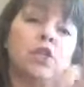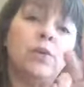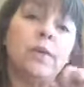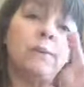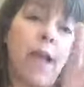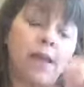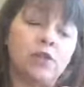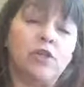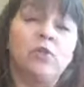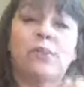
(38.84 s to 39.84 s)
Judy
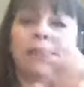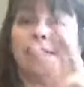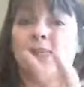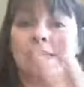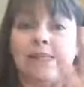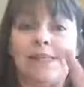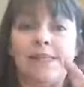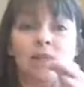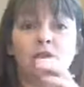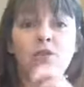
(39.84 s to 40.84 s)
Myers was a
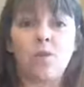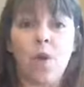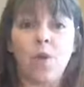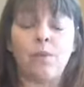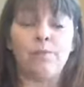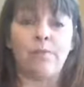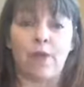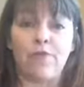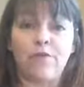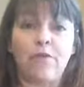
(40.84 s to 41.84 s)
66-year-old
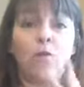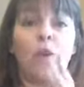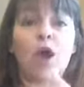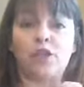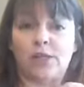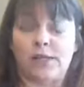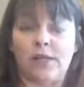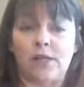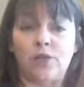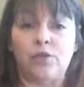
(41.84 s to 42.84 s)
barefoot water
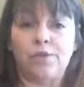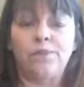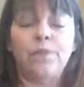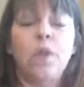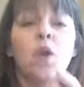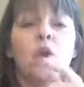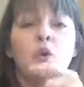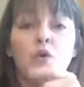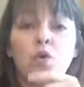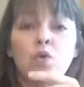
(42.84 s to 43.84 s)
skier
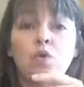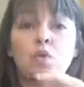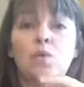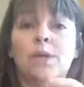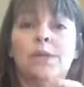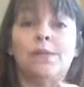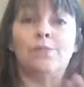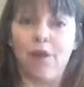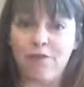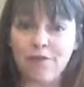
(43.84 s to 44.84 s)
who was
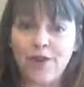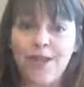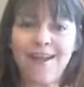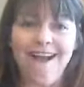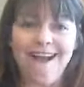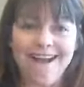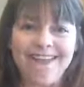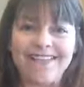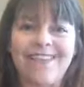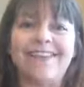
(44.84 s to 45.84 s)
barefooting
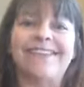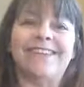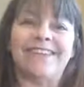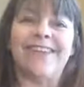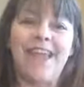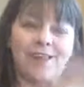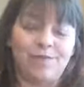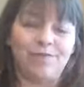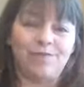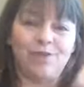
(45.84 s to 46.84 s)
on the
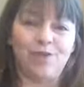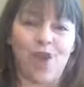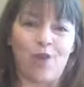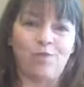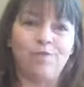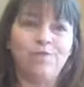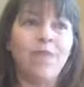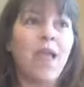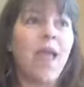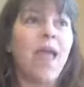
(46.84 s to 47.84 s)
Today Show.
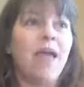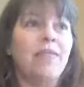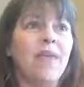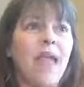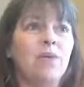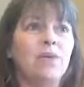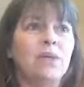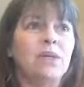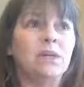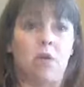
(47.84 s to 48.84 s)
And that
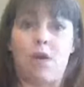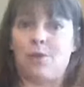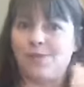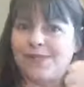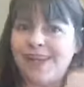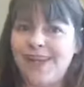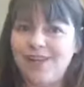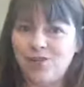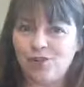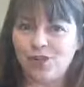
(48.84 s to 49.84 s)
was almost 10
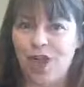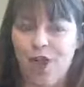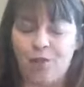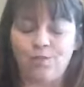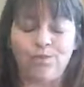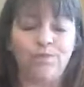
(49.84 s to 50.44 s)
years ago.